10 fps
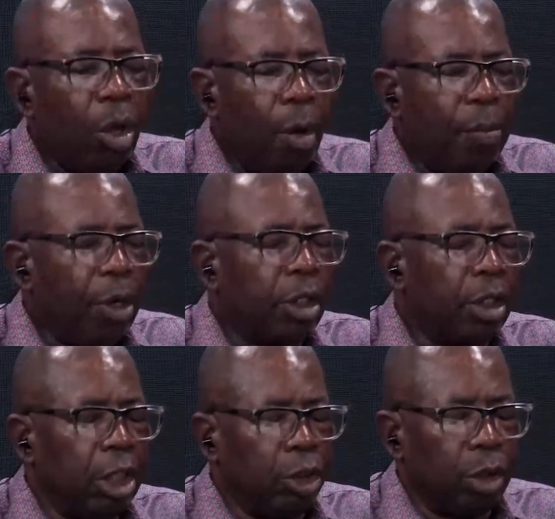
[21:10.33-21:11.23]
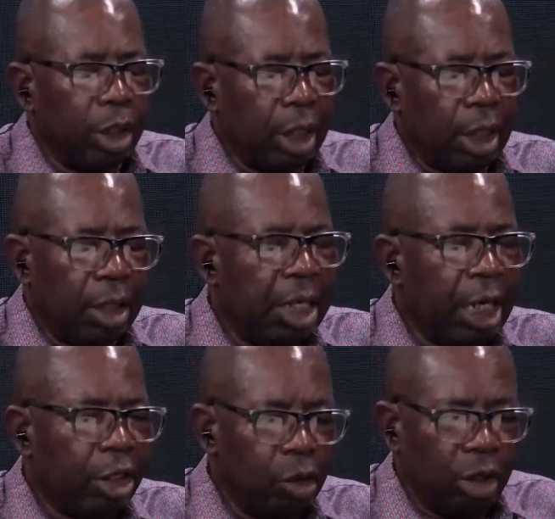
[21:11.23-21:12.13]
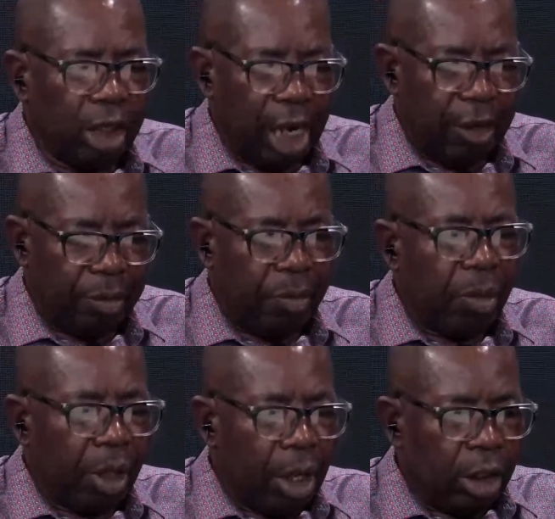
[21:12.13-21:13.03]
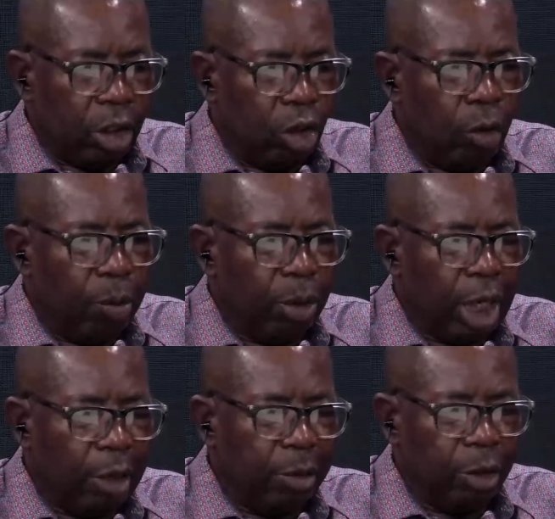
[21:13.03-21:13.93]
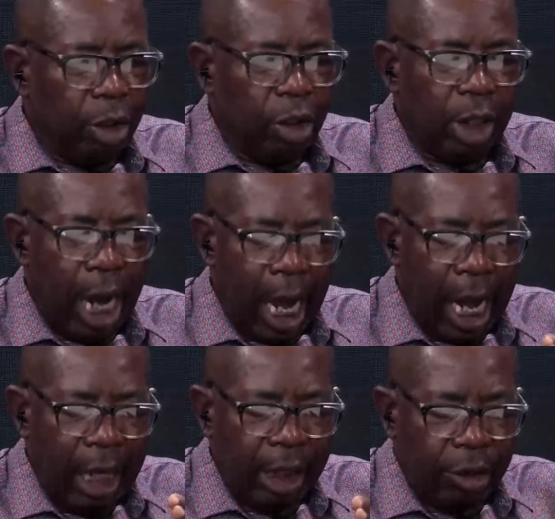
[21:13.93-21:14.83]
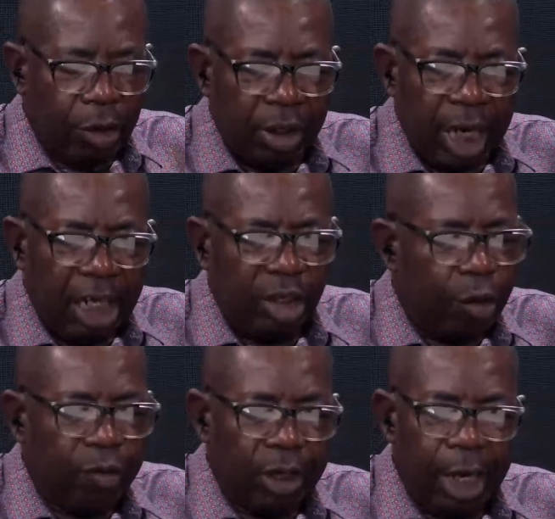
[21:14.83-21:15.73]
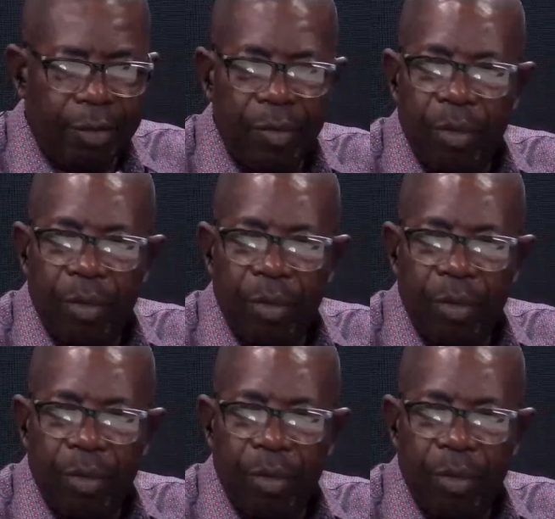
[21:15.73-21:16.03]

But the truth is that there's no time. Tinubu's administration has run out of time.